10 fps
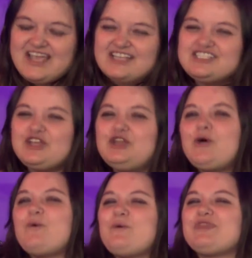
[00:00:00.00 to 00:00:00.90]
So,
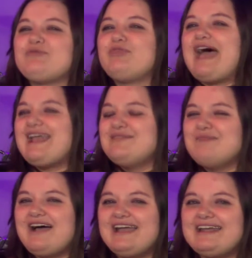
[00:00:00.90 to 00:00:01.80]
with that in
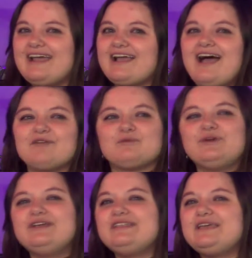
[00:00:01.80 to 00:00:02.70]
mind, I got
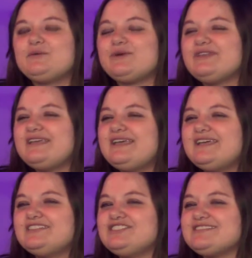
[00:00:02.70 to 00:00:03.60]
really, really
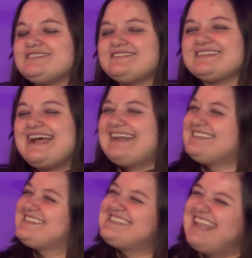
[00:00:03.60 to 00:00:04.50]
just kind of
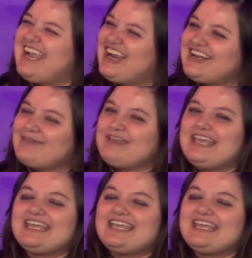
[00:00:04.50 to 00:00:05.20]
scared. I'm like,